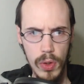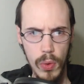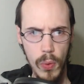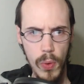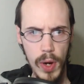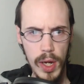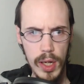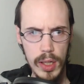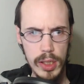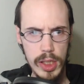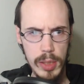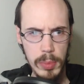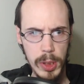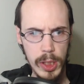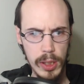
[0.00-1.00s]
Wait,
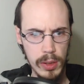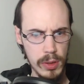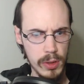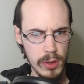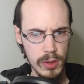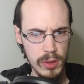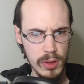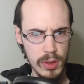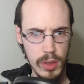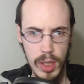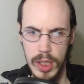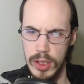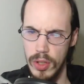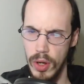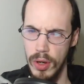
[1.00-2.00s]
Dim King, huh?
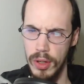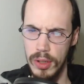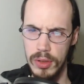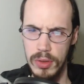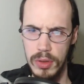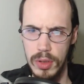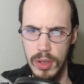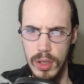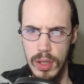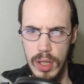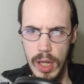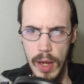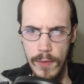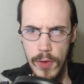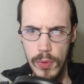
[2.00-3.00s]
It's Hawk.
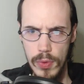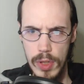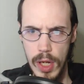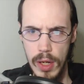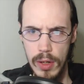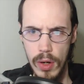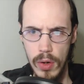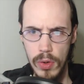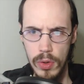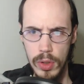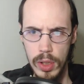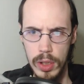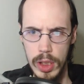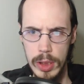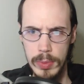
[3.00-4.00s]
You intend on
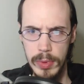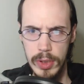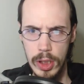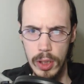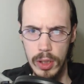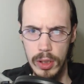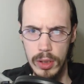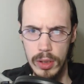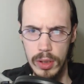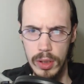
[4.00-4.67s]
hurting Elizabeth John.